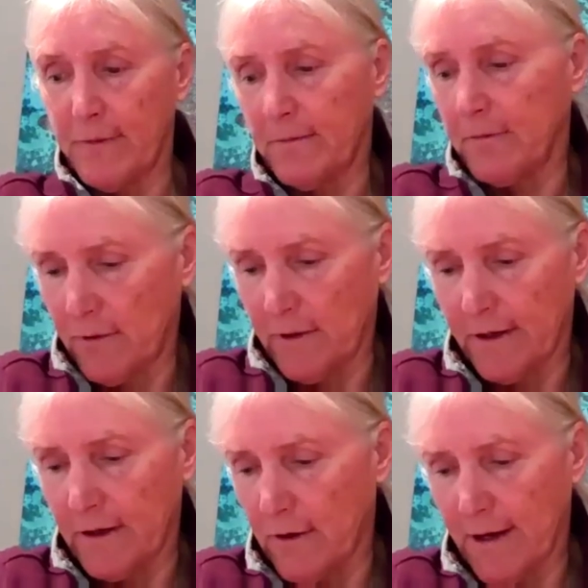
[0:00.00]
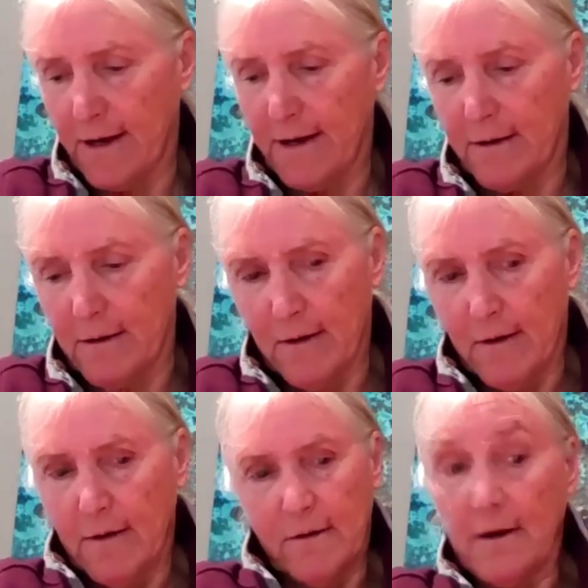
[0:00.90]
for people to really go get it.
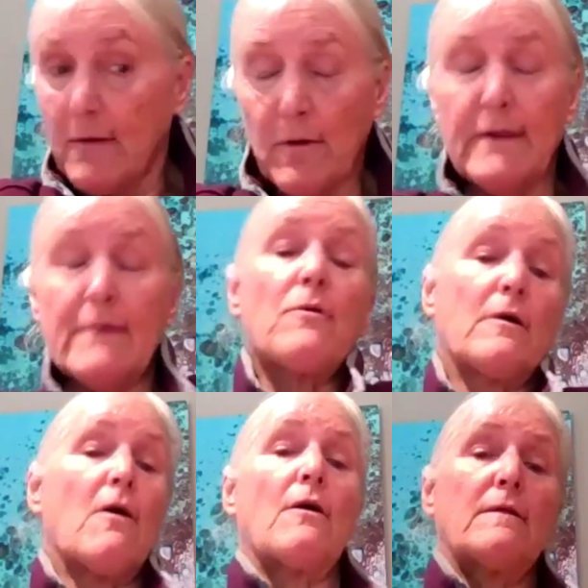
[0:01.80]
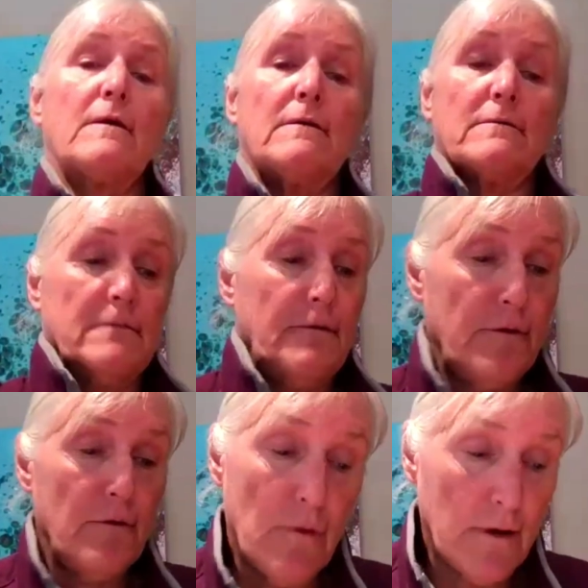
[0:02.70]
You got to really work hard though.
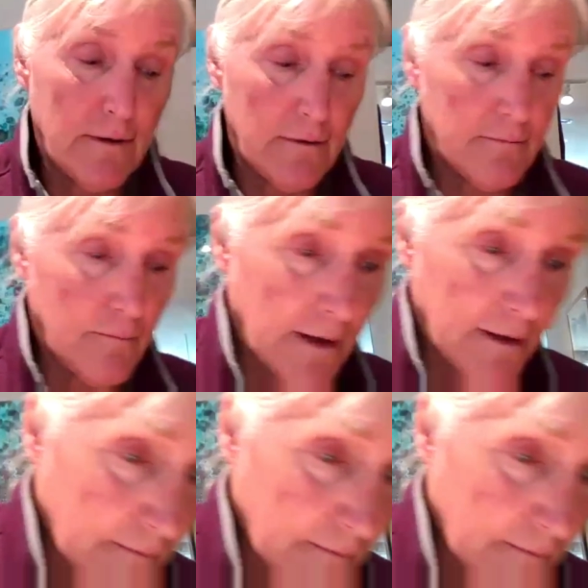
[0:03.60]
If you want to